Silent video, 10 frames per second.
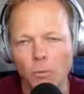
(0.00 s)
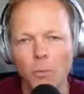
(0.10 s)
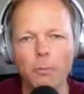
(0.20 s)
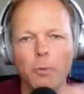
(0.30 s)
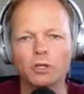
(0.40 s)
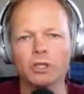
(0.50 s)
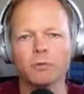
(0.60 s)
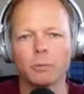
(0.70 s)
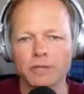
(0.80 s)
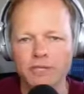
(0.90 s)
What proportion of
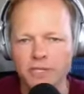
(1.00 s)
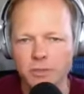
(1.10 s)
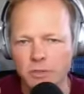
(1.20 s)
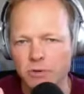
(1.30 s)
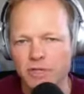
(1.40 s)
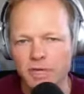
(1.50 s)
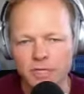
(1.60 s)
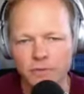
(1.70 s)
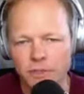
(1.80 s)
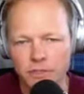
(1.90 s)
your business was
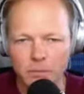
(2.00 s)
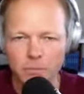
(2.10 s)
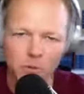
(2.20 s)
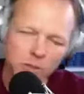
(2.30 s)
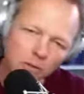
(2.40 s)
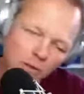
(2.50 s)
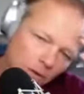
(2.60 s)
residential versus commercial?